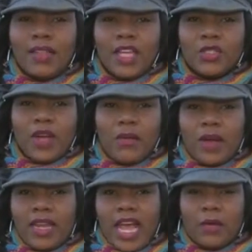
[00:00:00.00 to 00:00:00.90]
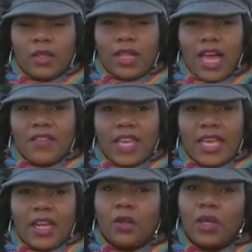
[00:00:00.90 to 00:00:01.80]
That's right. Right now, we're live
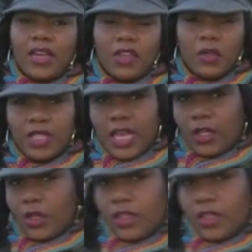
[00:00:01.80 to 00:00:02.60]
again in Olathe. You can take a